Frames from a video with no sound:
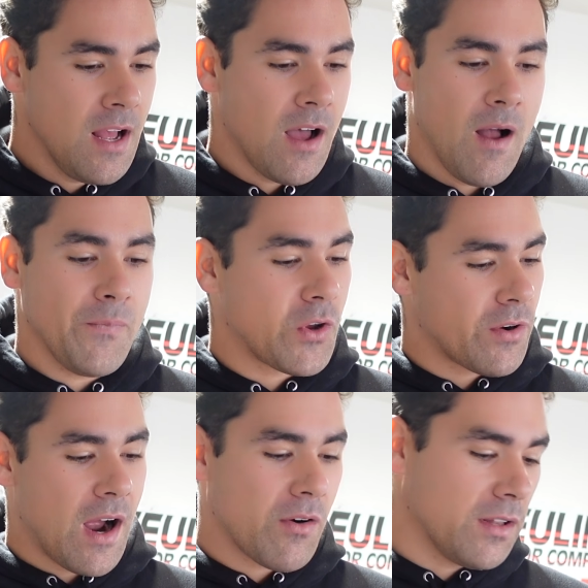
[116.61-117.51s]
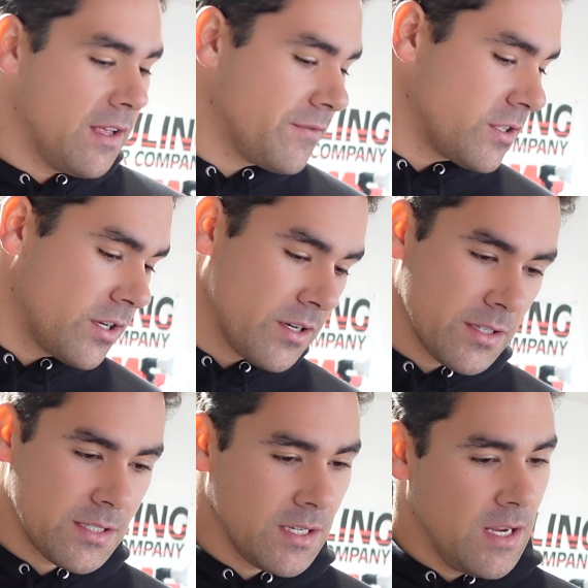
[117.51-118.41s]
Crowler
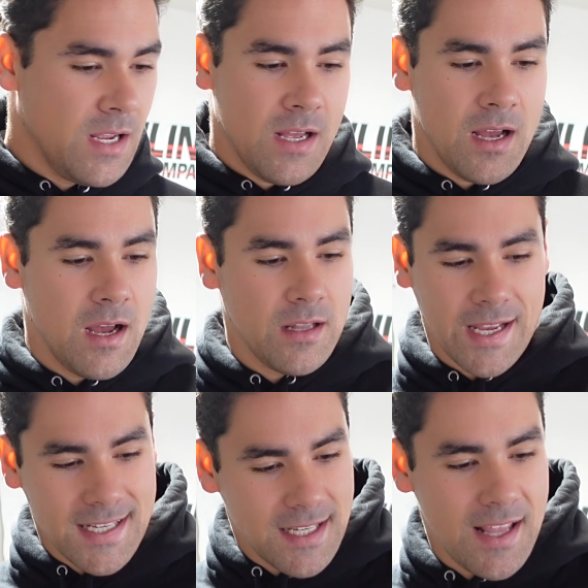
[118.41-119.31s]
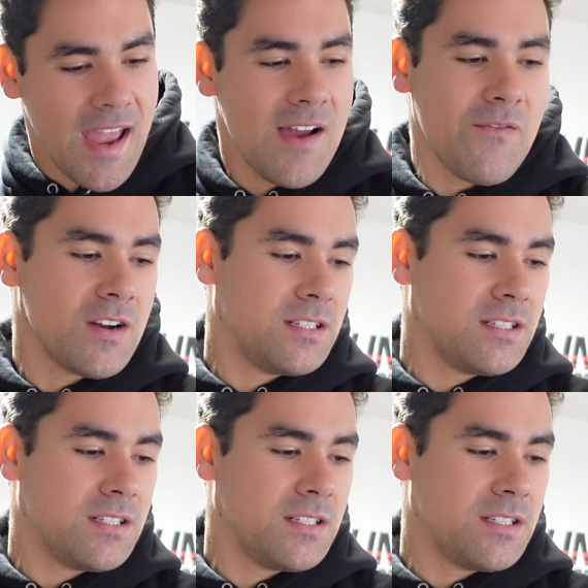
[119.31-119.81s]
lifters, like I said, the AFR